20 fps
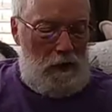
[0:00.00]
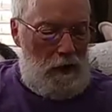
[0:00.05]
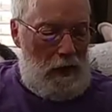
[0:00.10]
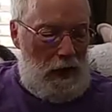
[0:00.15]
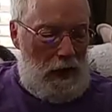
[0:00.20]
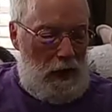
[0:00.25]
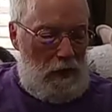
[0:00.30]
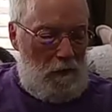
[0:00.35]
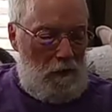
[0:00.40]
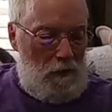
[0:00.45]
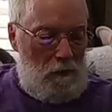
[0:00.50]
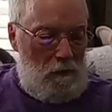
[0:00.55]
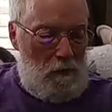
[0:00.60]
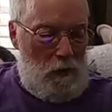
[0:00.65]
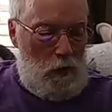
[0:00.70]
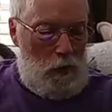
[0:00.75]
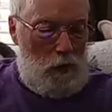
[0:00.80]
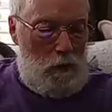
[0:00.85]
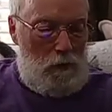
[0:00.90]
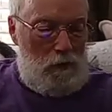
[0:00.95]
David
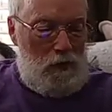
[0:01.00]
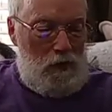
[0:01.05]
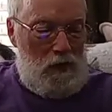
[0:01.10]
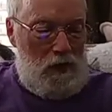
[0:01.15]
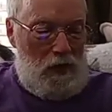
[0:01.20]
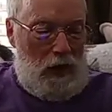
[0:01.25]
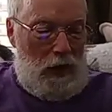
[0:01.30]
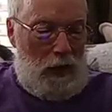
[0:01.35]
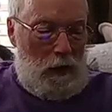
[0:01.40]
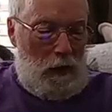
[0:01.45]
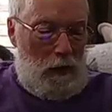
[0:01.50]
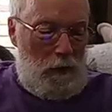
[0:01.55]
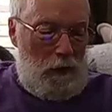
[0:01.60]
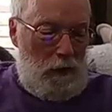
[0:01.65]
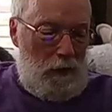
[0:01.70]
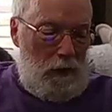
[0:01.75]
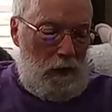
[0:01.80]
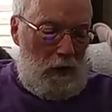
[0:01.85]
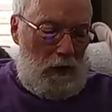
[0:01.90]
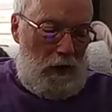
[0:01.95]
moved south
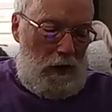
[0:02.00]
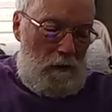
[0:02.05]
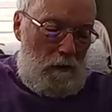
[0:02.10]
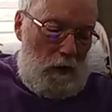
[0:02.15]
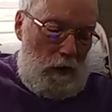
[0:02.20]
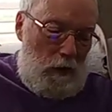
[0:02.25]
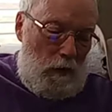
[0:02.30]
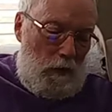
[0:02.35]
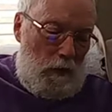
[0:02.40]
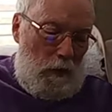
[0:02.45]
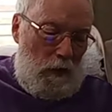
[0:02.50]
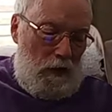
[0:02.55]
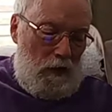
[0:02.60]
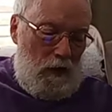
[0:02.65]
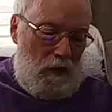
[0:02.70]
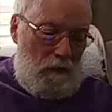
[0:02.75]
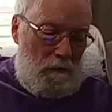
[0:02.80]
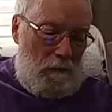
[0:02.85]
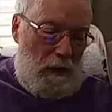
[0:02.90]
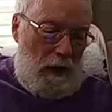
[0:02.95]
to the
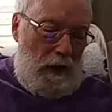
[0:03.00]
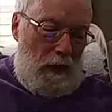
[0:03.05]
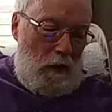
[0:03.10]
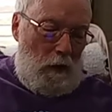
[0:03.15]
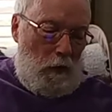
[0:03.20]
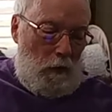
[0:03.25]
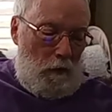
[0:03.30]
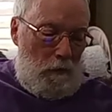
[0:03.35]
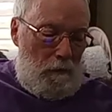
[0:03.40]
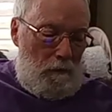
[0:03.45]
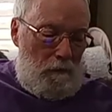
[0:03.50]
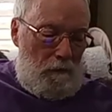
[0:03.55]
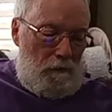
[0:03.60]
wilderness of Maon,